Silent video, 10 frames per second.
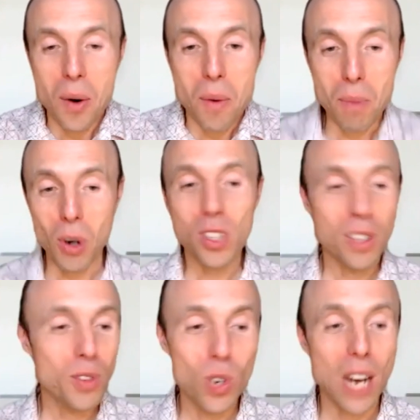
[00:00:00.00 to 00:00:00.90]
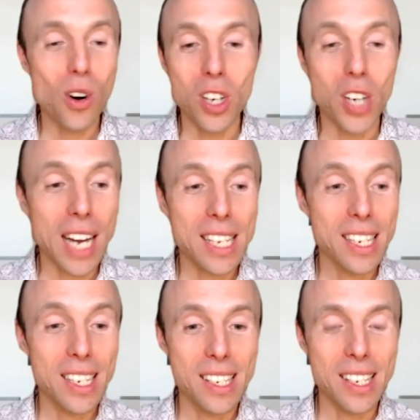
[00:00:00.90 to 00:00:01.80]
most of you in our
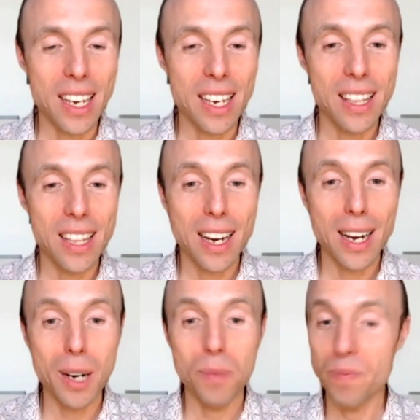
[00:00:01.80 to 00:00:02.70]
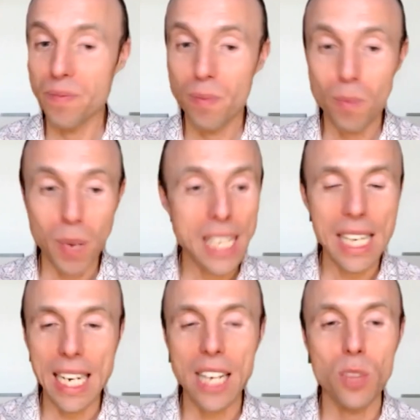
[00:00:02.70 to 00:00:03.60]
classes. And um, please
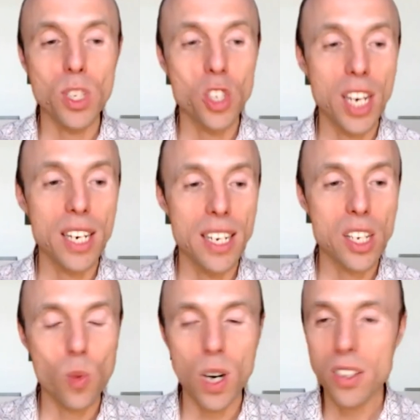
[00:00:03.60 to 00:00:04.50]
connect with JD as well.